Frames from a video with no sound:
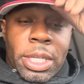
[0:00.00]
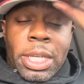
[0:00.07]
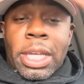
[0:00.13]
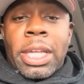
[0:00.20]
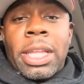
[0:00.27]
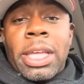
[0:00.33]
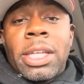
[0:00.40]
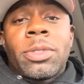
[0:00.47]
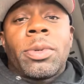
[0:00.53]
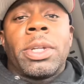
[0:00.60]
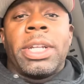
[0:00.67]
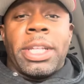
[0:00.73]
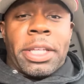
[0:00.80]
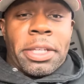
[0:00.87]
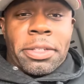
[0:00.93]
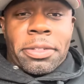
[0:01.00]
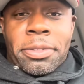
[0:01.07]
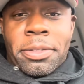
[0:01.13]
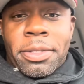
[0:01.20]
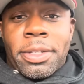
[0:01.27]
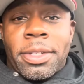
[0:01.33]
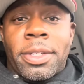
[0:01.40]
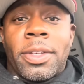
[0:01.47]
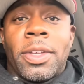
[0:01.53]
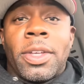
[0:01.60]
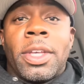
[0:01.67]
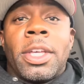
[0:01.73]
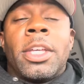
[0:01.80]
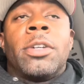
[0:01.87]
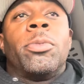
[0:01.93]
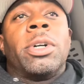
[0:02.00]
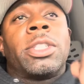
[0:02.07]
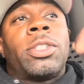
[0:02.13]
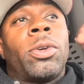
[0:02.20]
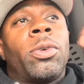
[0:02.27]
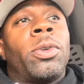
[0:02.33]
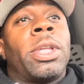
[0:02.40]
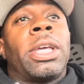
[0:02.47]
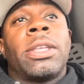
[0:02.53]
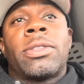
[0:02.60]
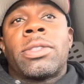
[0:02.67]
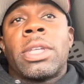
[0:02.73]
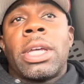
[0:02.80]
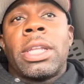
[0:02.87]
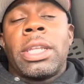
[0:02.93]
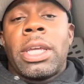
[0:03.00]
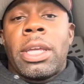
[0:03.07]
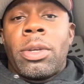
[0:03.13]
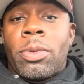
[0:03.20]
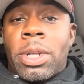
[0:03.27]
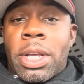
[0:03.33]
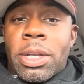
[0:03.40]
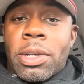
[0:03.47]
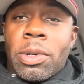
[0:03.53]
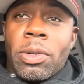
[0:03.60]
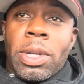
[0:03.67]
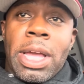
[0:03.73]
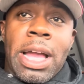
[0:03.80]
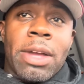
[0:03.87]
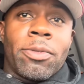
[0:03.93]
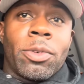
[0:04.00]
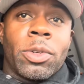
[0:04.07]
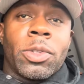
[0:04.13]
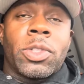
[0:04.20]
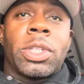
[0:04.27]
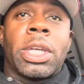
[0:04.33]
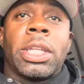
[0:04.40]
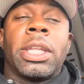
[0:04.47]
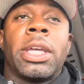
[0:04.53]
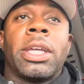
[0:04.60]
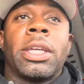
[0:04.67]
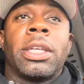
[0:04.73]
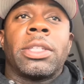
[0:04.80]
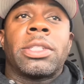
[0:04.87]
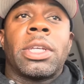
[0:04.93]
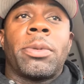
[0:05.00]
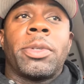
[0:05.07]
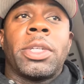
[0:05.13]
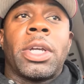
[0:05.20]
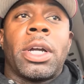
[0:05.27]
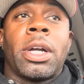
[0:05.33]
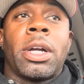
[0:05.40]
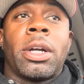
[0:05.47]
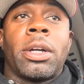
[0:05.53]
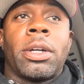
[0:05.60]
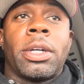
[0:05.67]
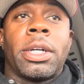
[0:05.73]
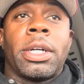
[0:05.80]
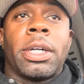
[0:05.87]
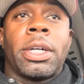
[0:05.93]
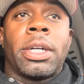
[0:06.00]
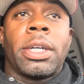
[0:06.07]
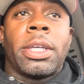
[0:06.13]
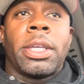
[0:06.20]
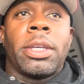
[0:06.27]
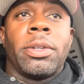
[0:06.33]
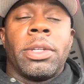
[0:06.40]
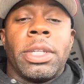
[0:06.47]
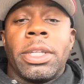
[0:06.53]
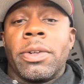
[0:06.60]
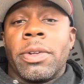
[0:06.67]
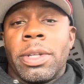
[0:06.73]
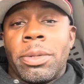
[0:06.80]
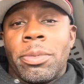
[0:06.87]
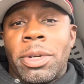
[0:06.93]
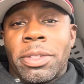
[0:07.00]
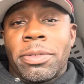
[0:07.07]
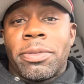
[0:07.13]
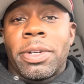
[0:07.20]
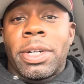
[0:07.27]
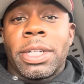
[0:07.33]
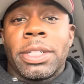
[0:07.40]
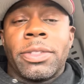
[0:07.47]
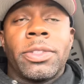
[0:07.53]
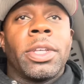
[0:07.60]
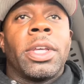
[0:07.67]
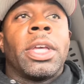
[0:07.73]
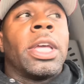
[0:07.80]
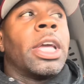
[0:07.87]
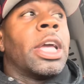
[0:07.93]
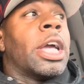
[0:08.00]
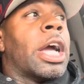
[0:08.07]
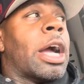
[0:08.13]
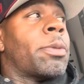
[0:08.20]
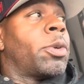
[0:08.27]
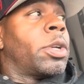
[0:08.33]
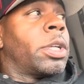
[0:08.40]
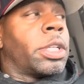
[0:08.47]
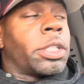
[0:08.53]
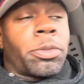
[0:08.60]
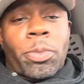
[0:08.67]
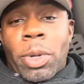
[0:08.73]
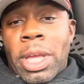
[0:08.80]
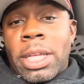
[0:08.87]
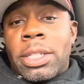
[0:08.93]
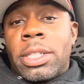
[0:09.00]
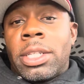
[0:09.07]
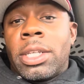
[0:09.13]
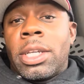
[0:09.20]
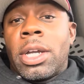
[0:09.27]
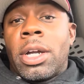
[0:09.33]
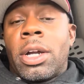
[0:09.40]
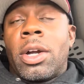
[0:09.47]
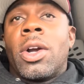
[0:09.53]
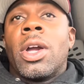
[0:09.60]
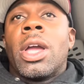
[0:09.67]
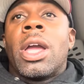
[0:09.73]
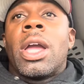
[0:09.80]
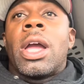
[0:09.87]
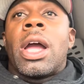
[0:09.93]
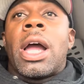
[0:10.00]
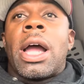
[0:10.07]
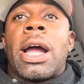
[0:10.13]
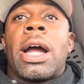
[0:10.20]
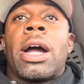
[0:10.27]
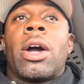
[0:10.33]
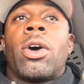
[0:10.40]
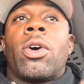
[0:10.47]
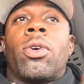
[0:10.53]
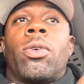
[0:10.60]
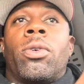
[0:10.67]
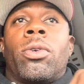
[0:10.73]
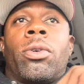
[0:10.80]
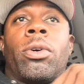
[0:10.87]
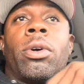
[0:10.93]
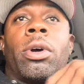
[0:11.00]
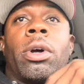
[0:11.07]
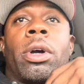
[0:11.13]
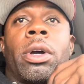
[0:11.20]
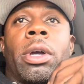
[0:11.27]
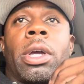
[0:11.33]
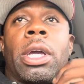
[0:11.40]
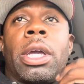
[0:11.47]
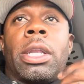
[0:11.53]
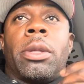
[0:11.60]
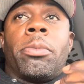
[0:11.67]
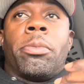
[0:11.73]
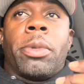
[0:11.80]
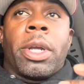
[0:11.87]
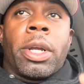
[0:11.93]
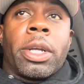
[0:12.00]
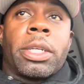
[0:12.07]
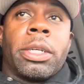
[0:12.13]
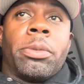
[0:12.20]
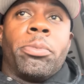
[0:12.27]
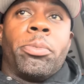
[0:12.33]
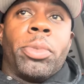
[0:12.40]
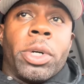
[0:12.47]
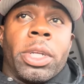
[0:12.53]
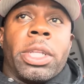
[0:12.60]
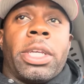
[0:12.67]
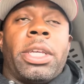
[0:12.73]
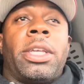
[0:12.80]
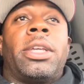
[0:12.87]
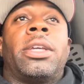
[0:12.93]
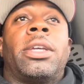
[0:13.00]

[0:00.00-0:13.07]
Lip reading: it is what it is. But tune in Sunday when I go live on Sunday. Some of y'all illiterate motherfuckers. I'm going to explain to y'all how an American bully